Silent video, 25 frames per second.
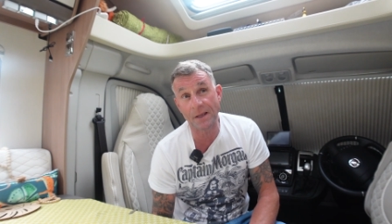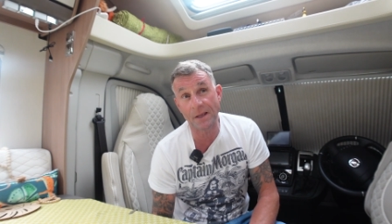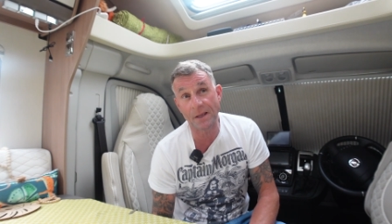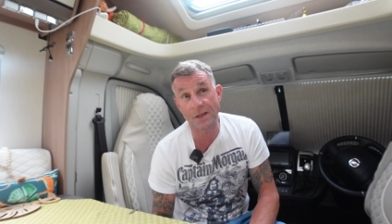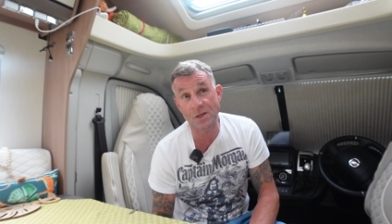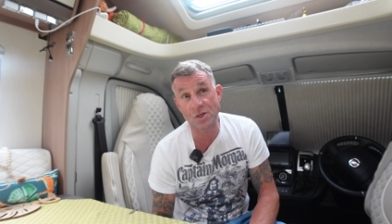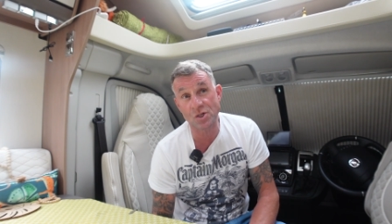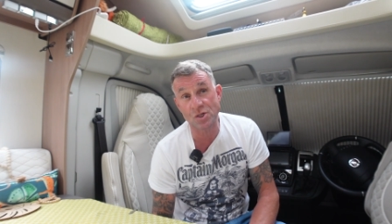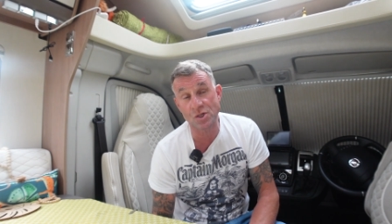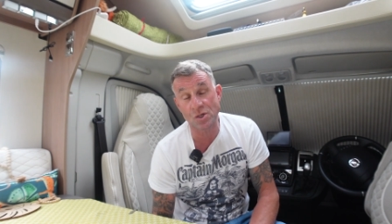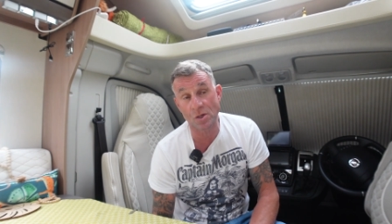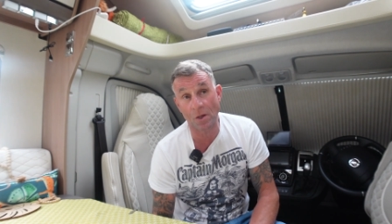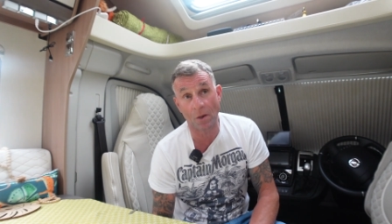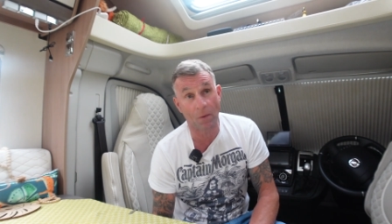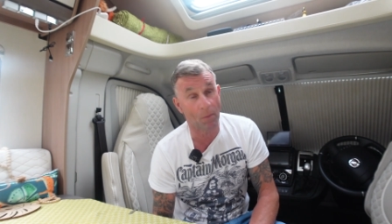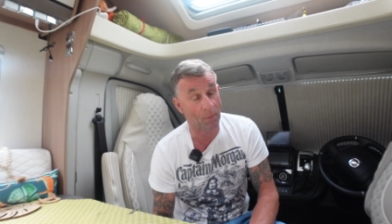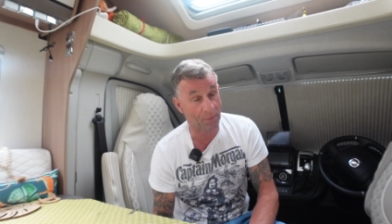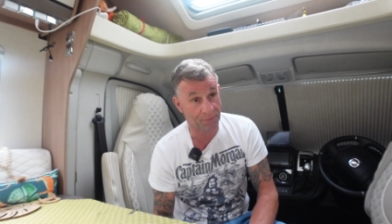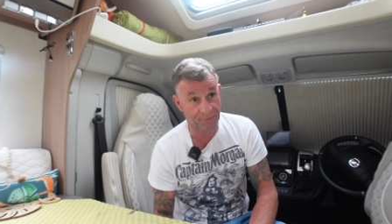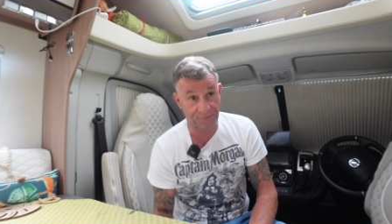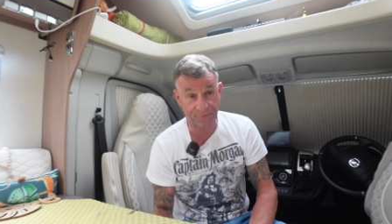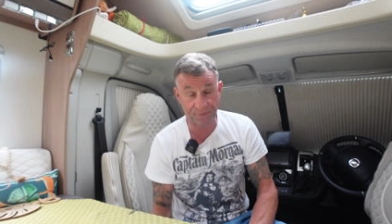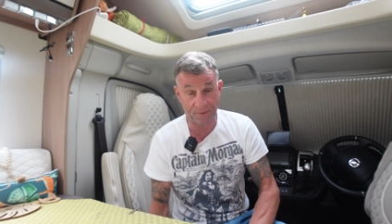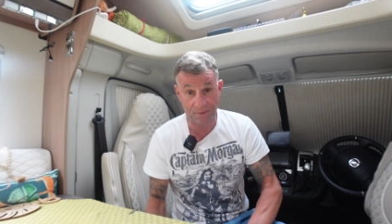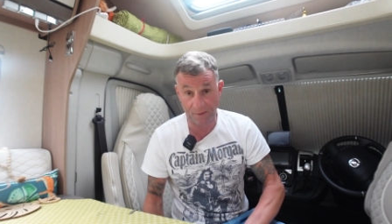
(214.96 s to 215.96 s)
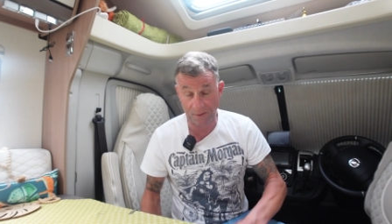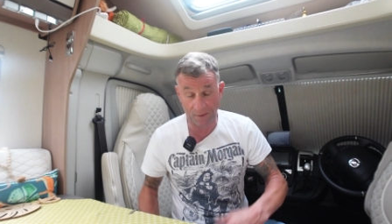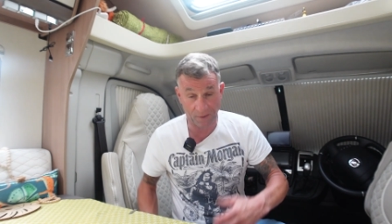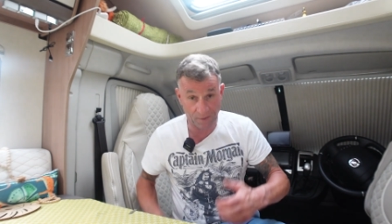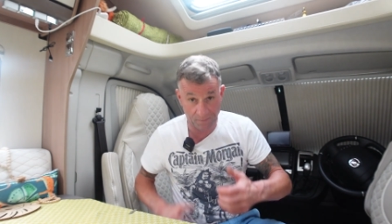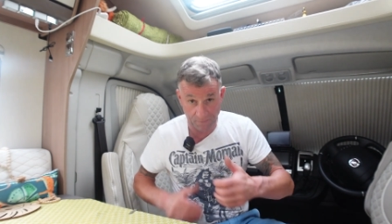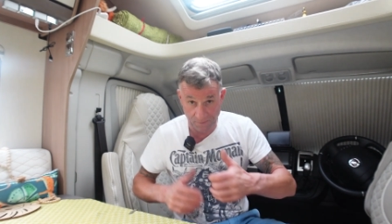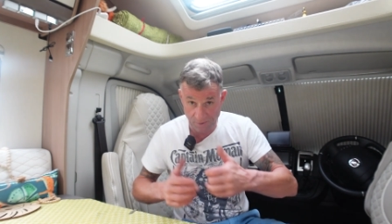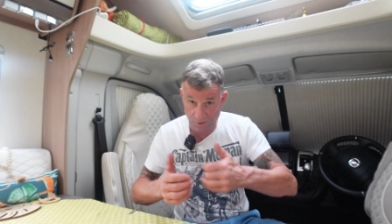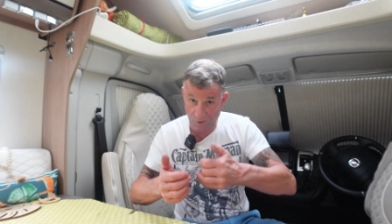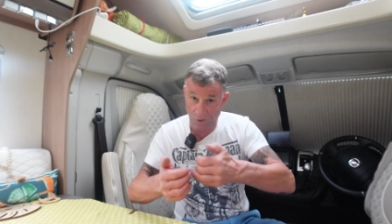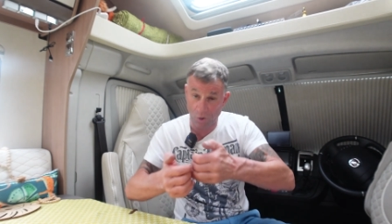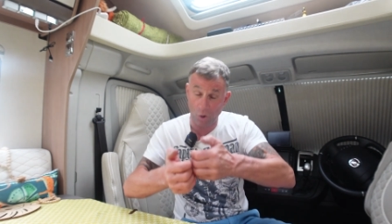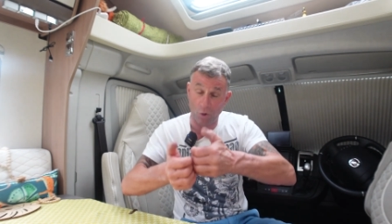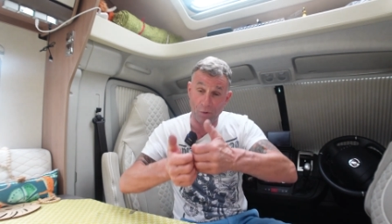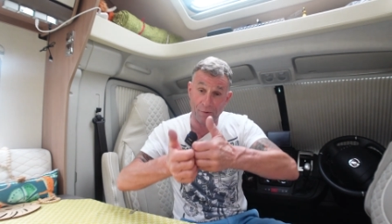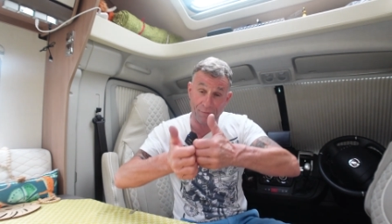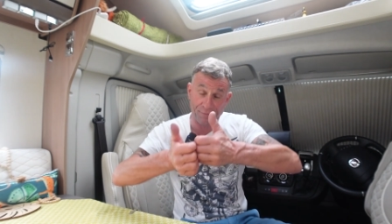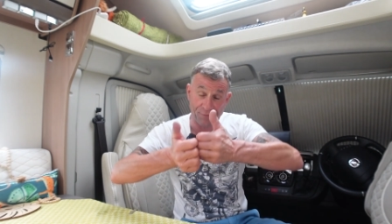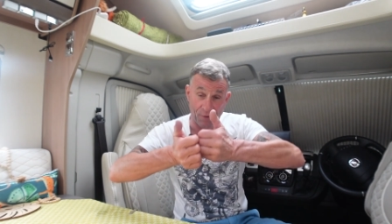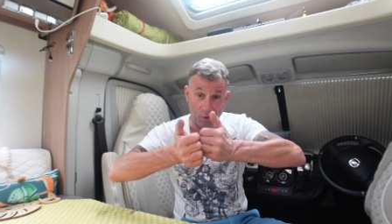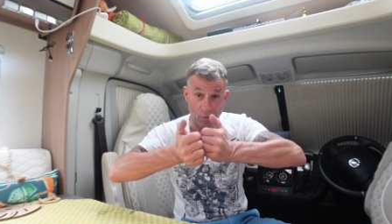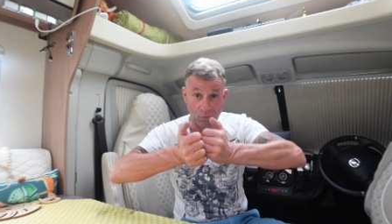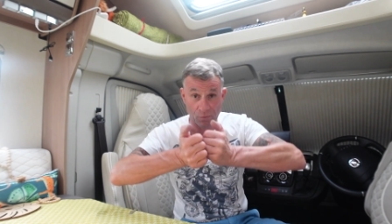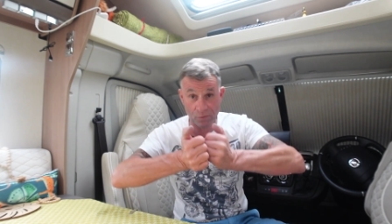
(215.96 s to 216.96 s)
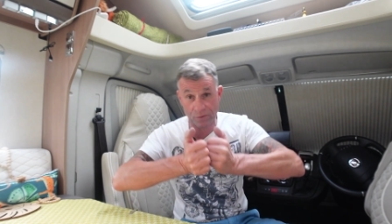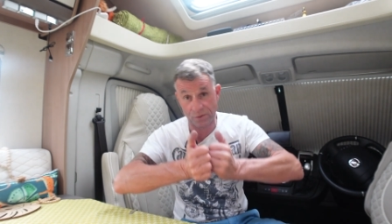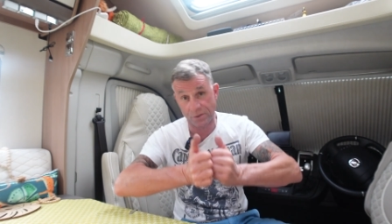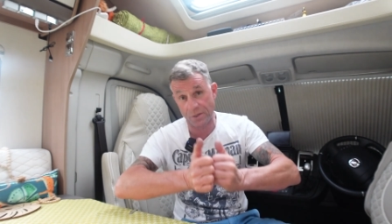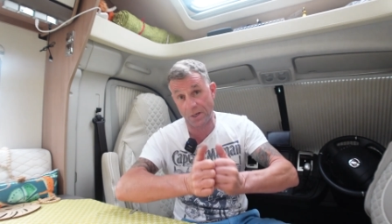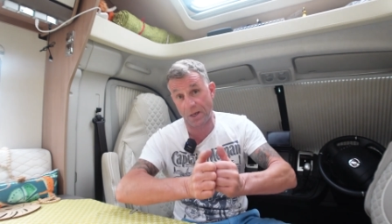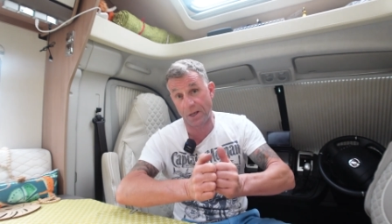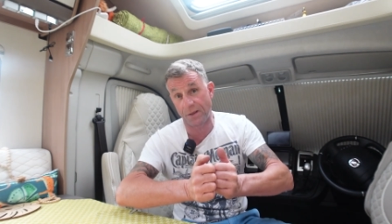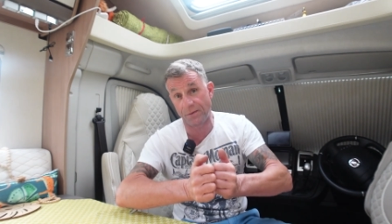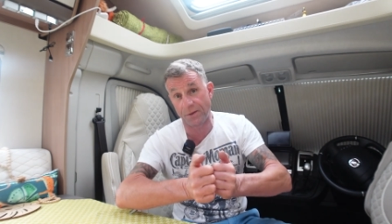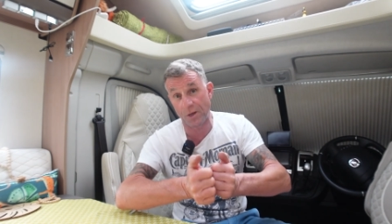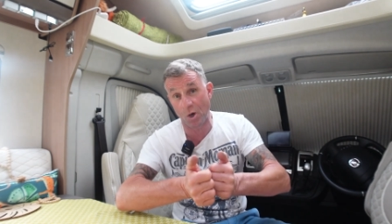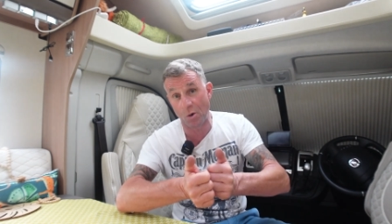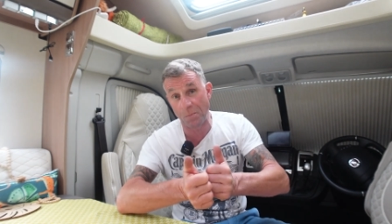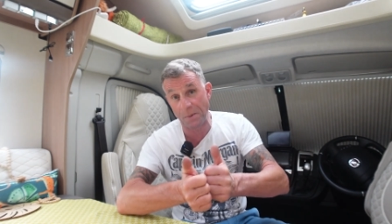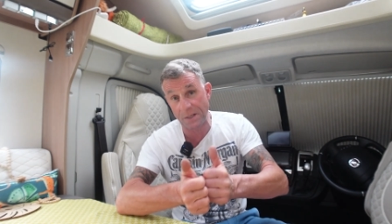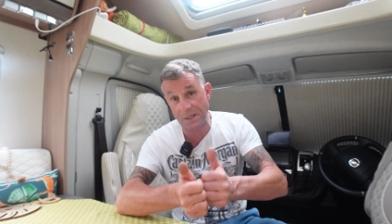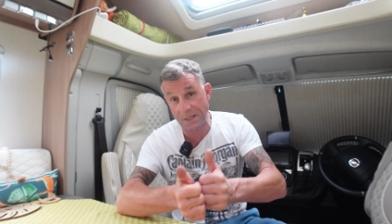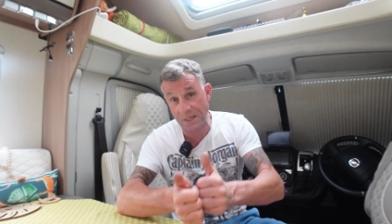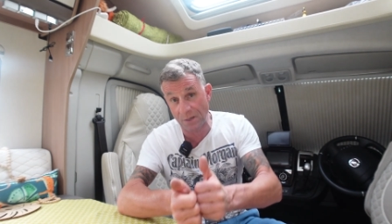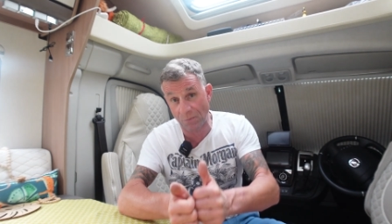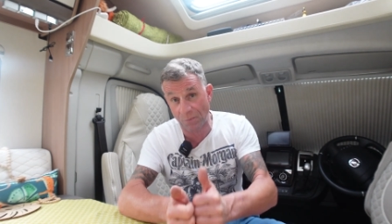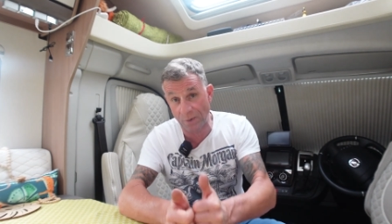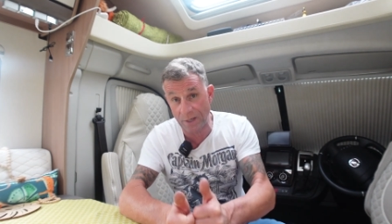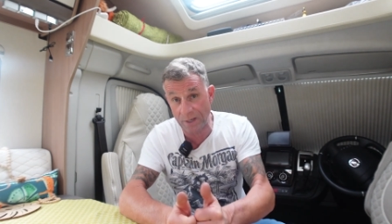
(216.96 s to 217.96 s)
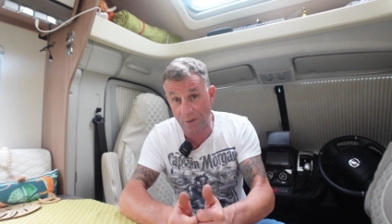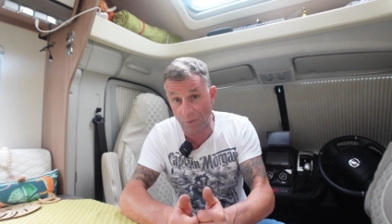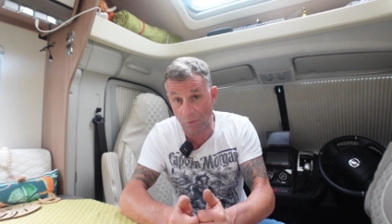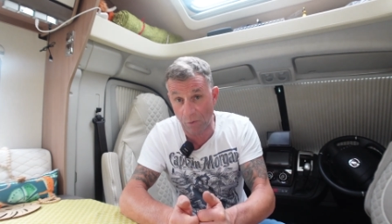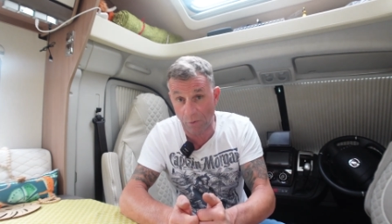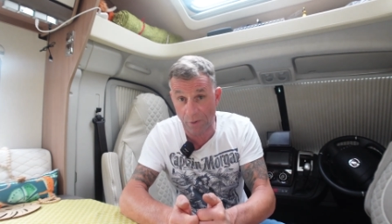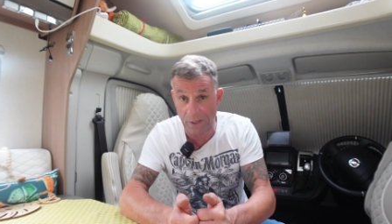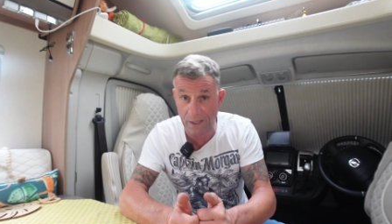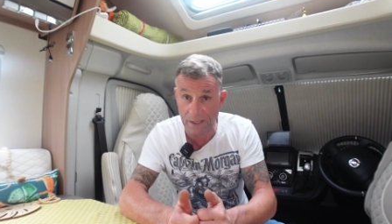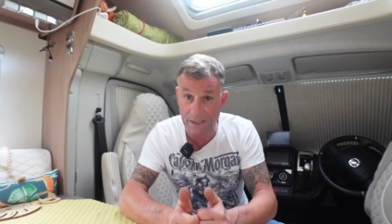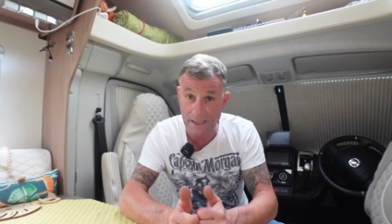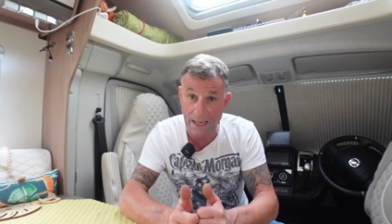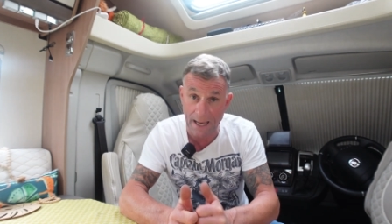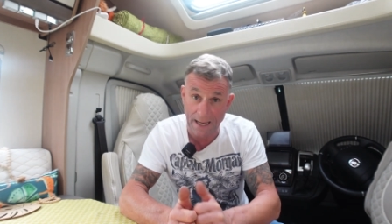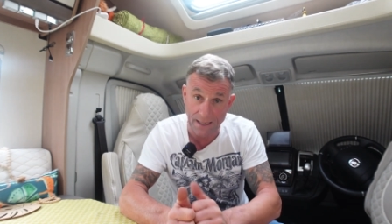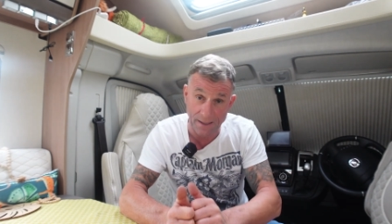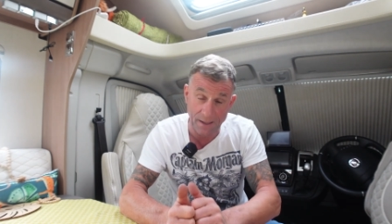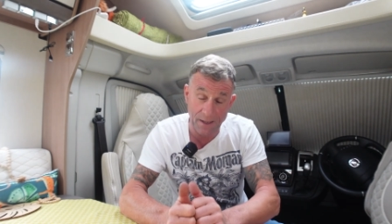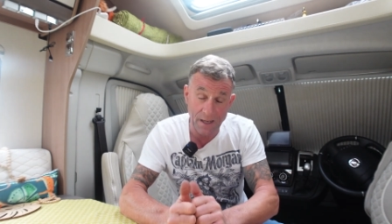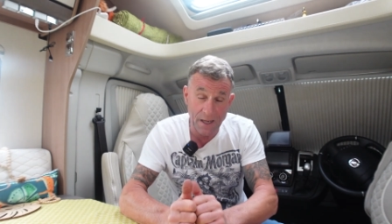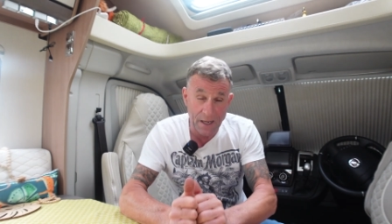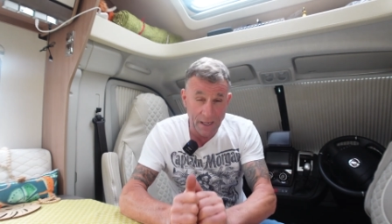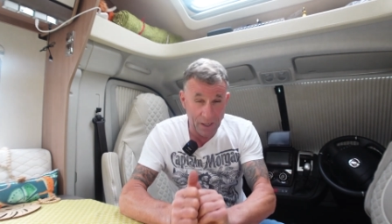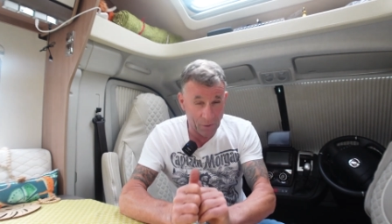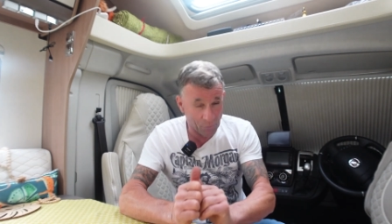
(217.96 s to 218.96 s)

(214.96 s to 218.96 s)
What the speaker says: it's got the fault, the OBD reader on it again,